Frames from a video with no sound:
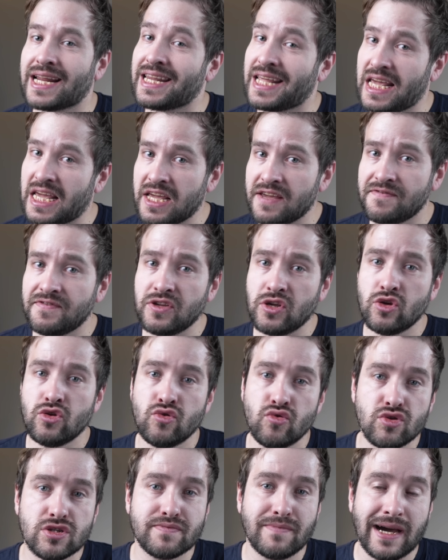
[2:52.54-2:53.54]
and if you
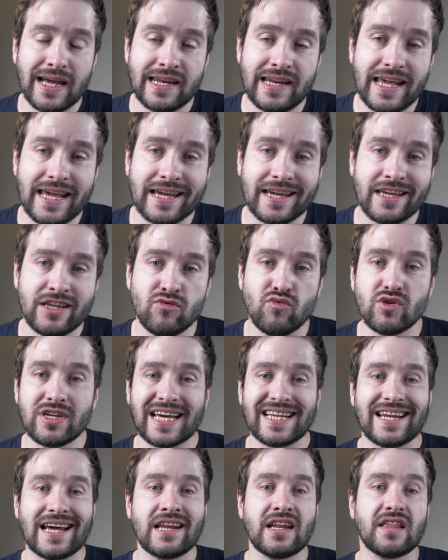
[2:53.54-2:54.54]
use my link, you will
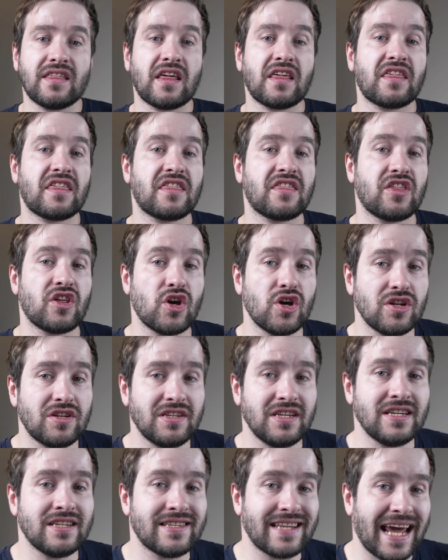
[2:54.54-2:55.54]
get another
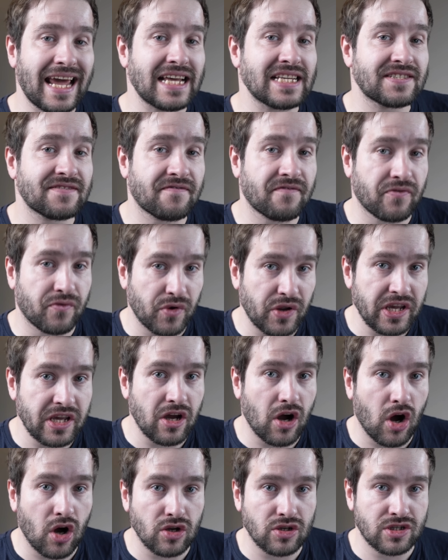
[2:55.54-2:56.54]
thirty days
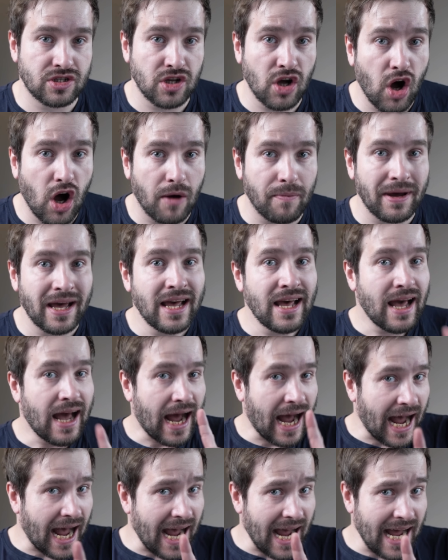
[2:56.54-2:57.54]
free on top.
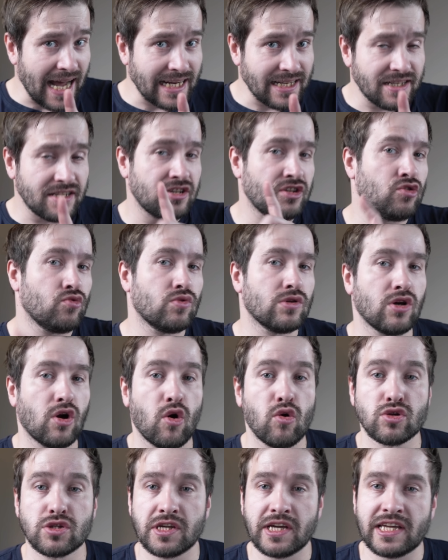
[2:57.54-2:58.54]
And you will
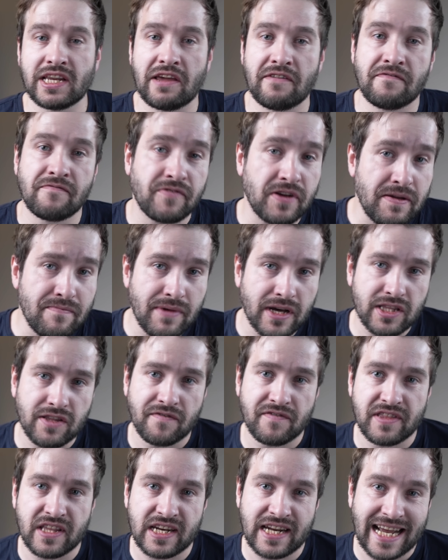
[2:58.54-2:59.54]
also get a free month
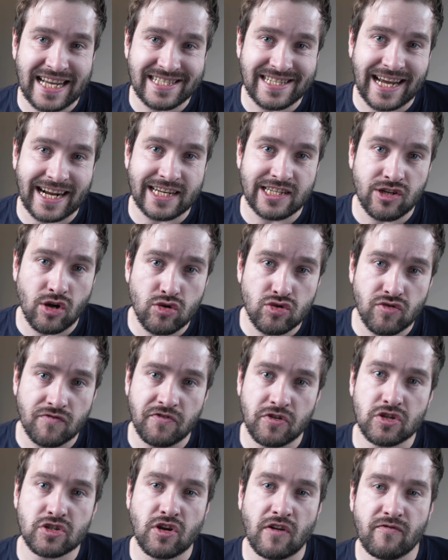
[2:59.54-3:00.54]
of the Nasdaq
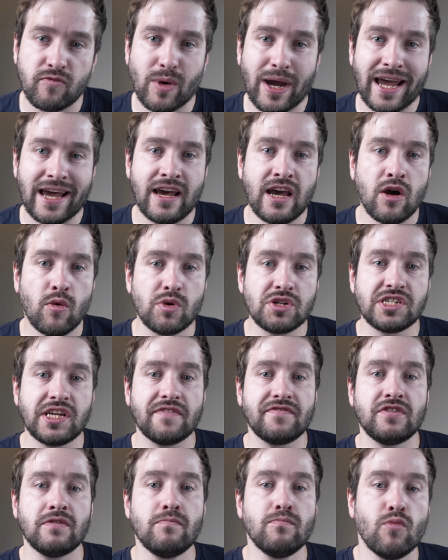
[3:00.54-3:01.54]
Totalview software, which
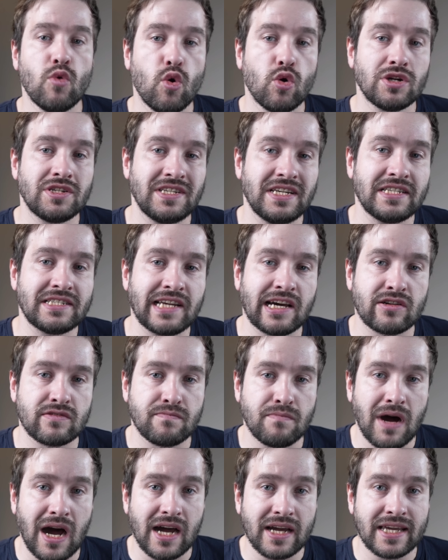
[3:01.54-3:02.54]
gives you more detailed
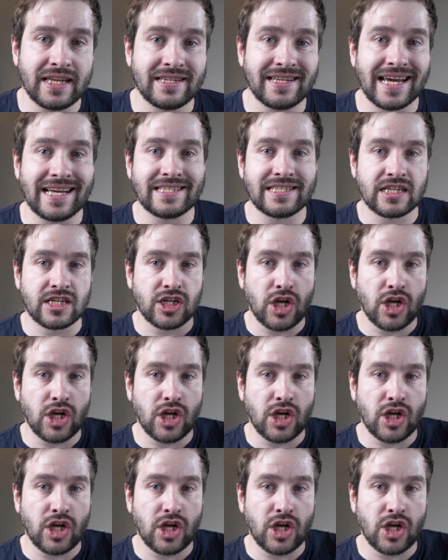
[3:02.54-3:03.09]
market data.